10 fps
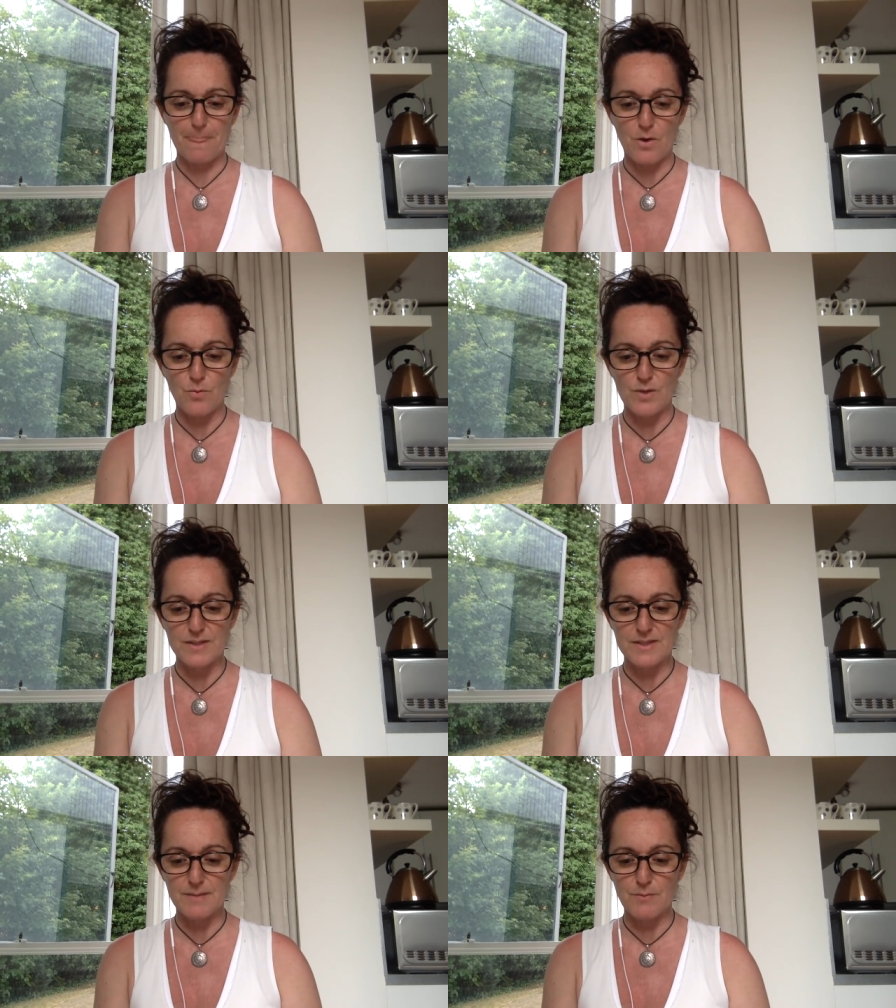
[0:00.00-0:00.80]
On
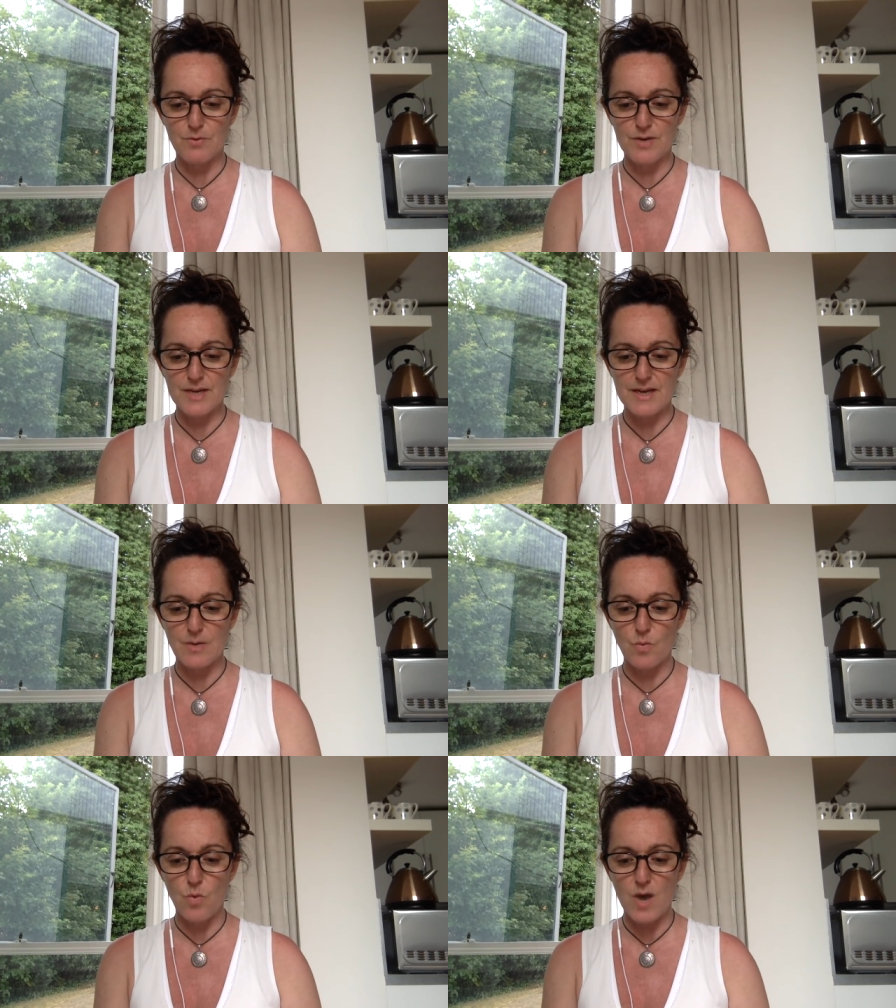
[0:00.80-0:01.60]
Wednesday morning
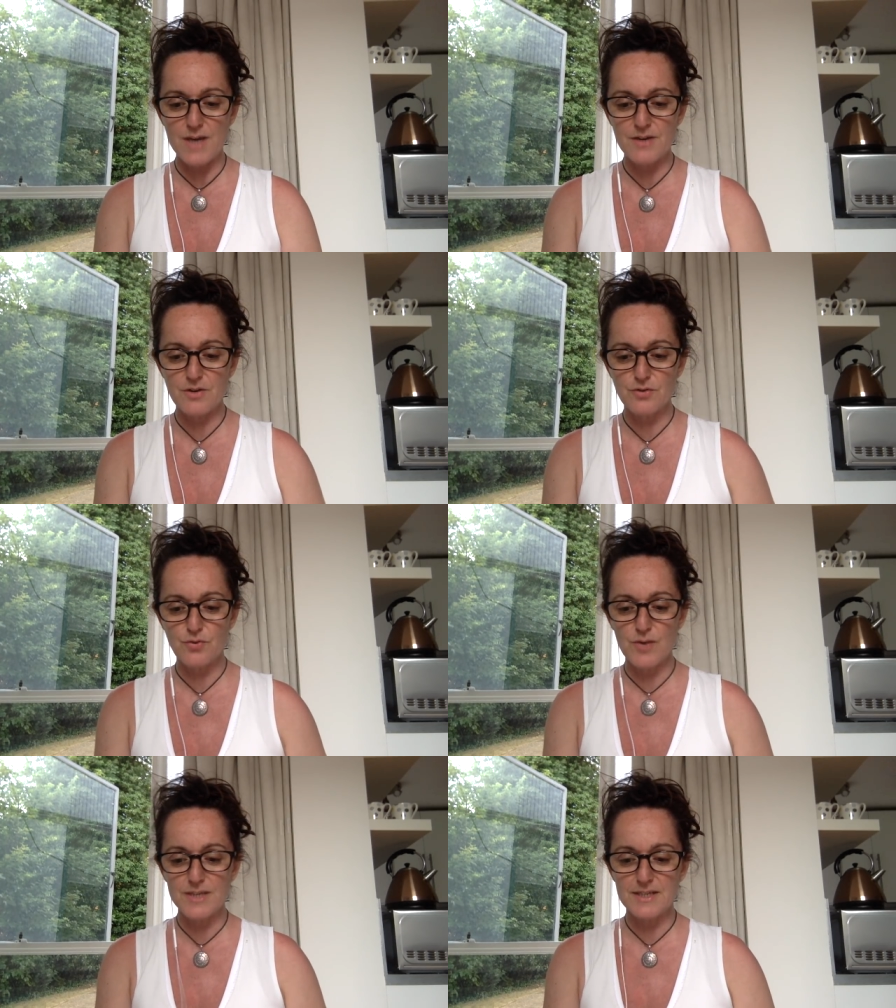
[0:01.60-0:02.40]
at
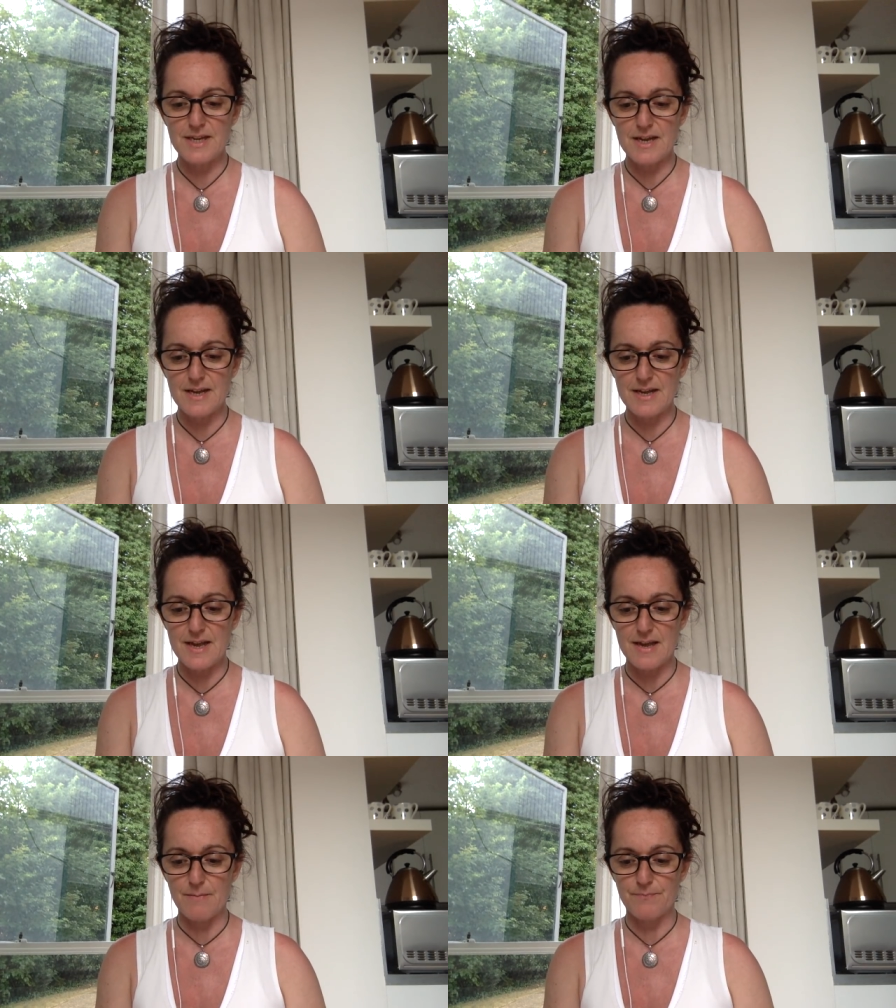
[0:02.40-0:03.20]
1:20
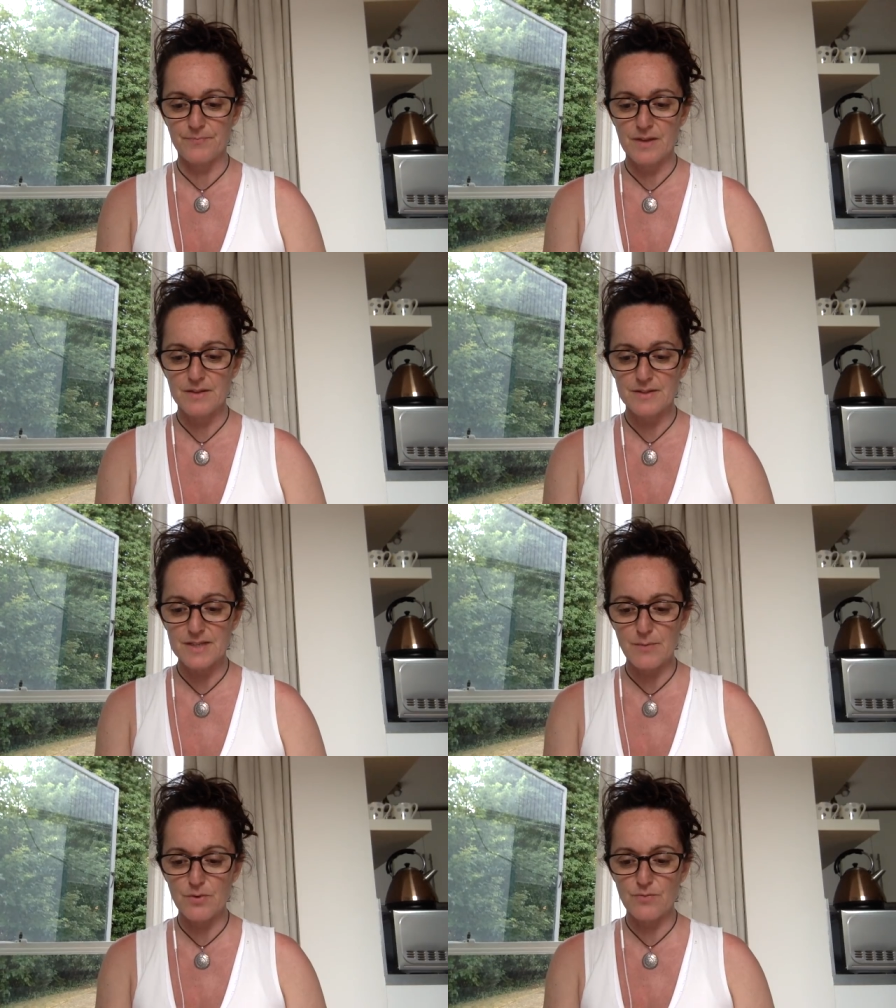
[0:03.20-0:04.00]
a.m.,
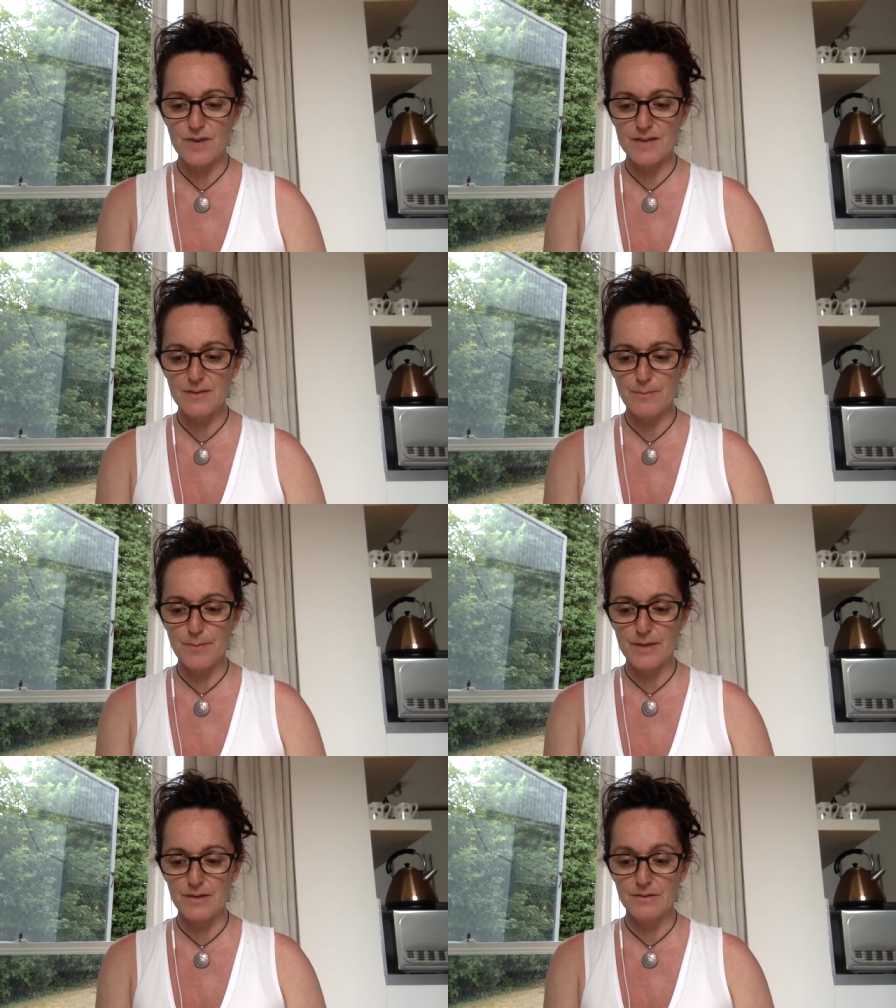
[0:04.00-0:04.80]
someone rang the
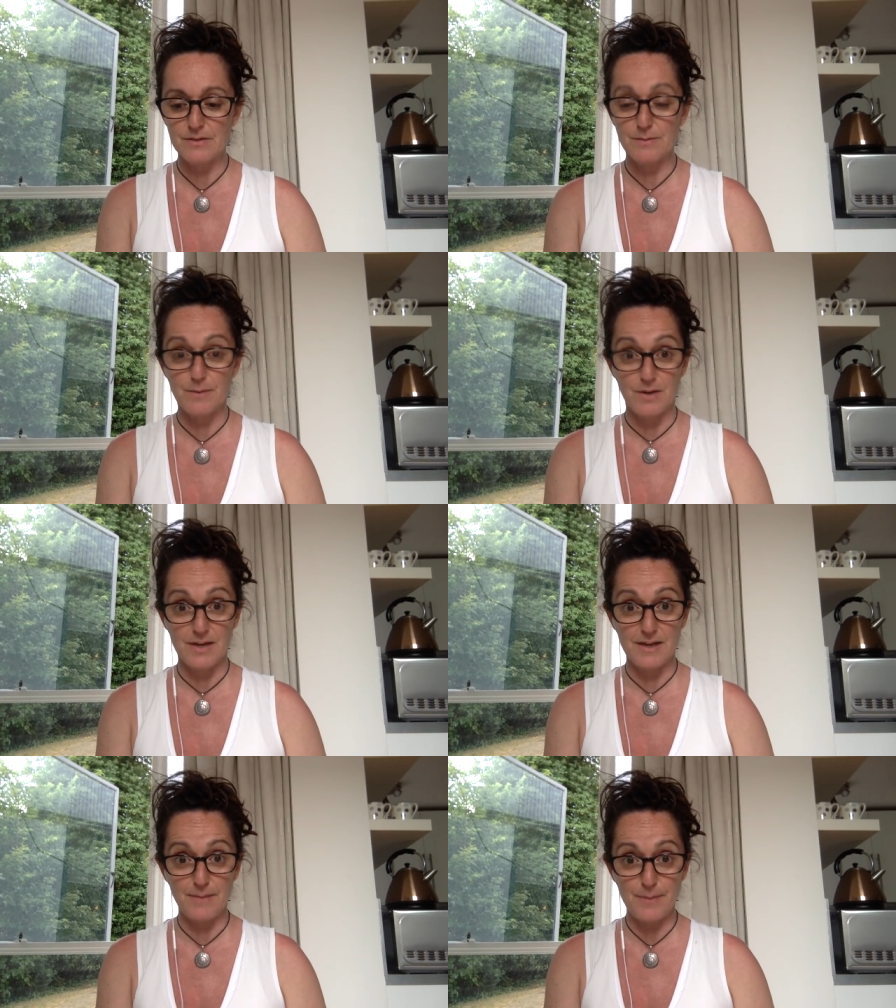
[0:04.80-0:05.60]
bell to my
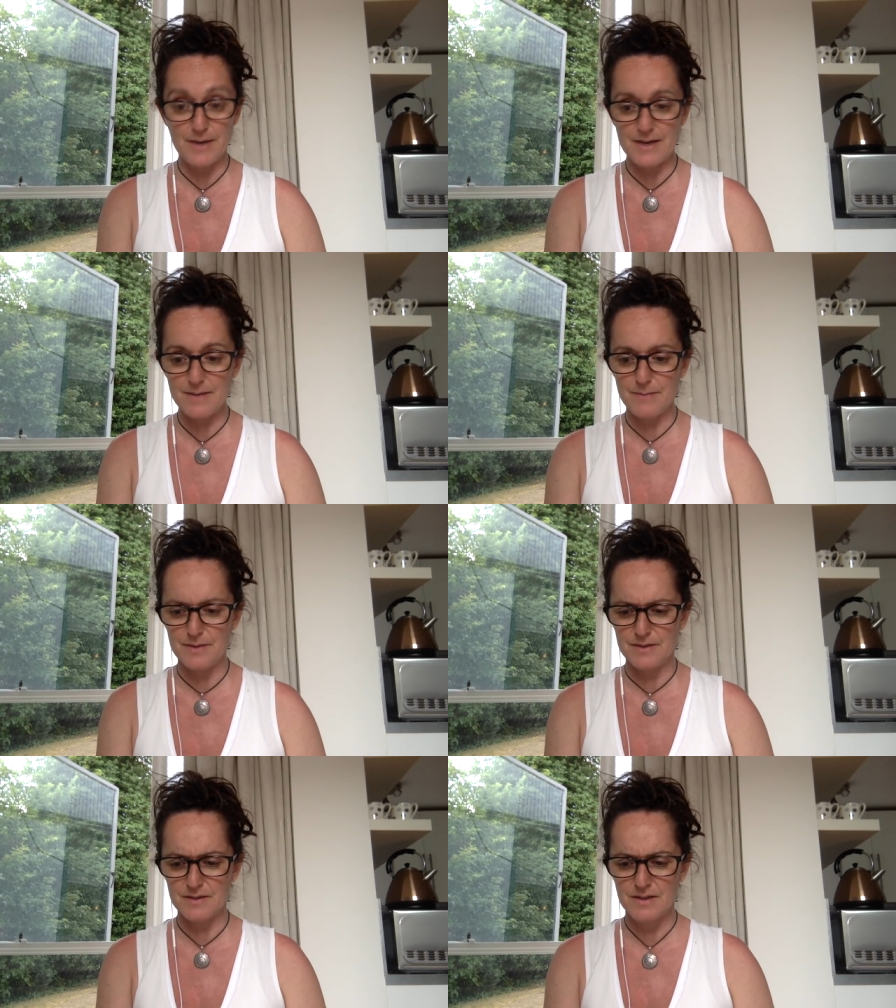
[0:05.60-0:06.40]

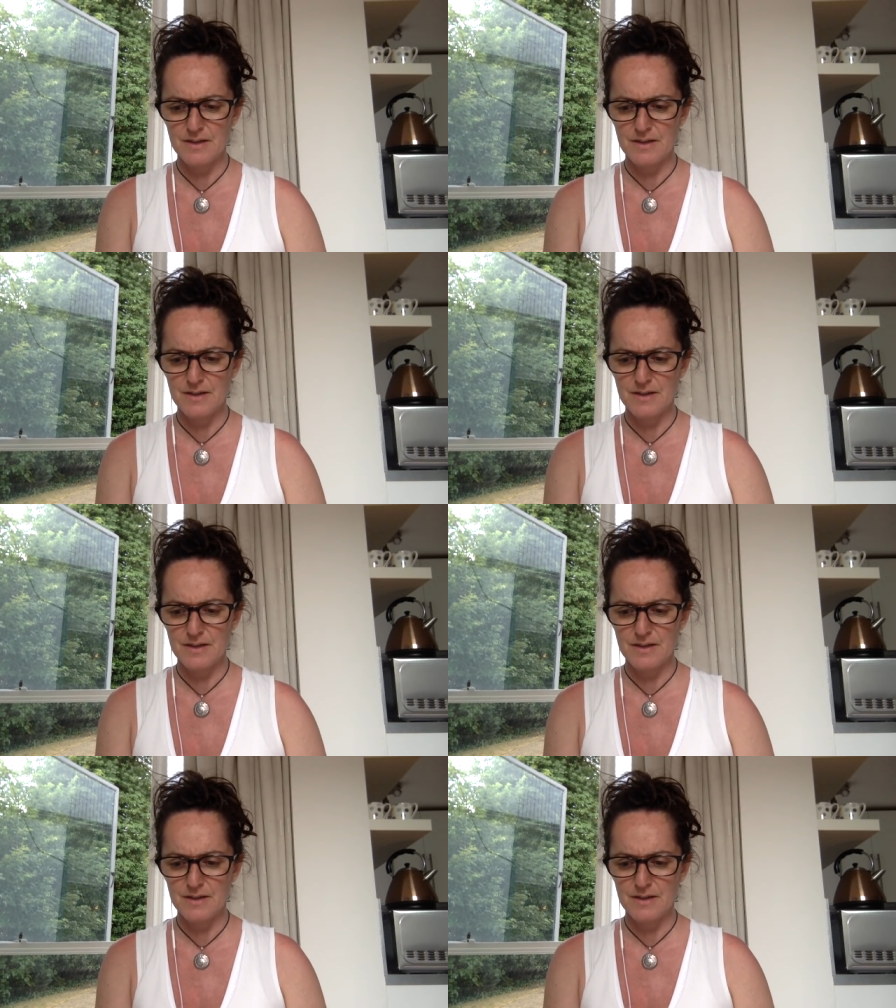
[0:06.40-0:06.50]
apartment.